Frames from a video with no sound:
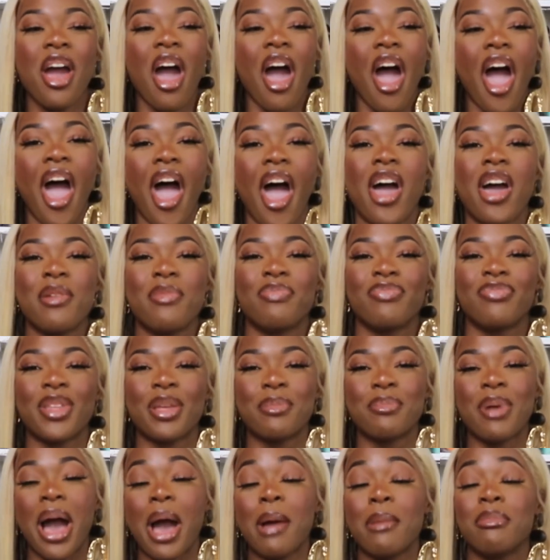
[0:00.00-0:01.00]

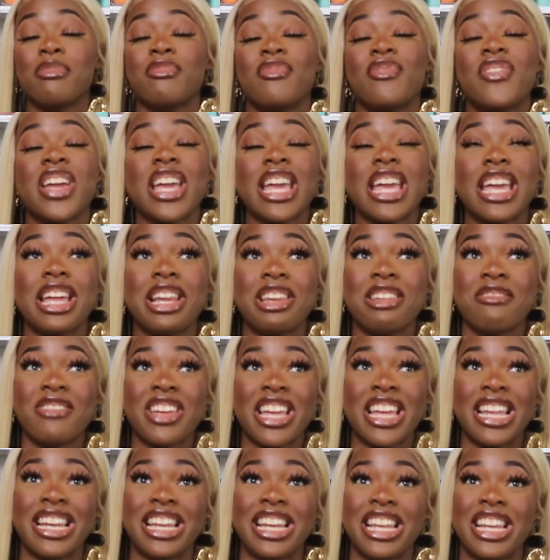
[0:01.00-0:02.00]
But I'm really,
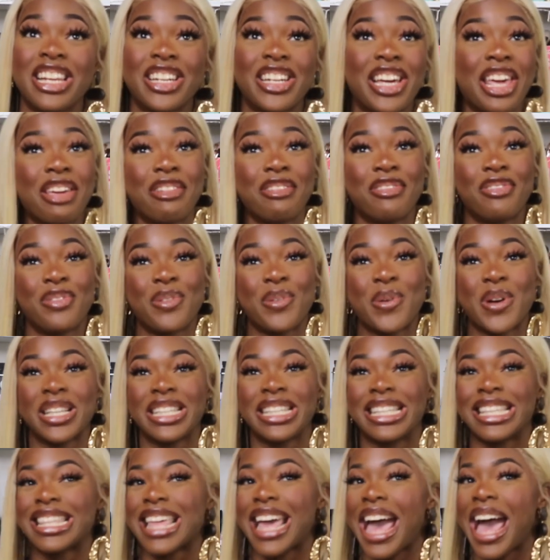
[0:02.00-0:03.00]
really looking forward
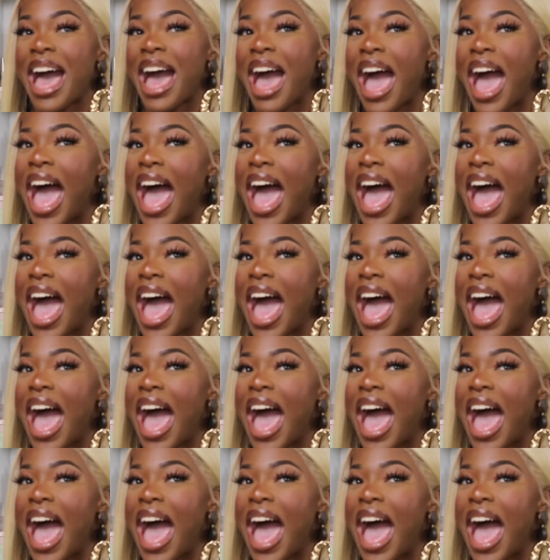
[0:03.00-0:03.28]
to that.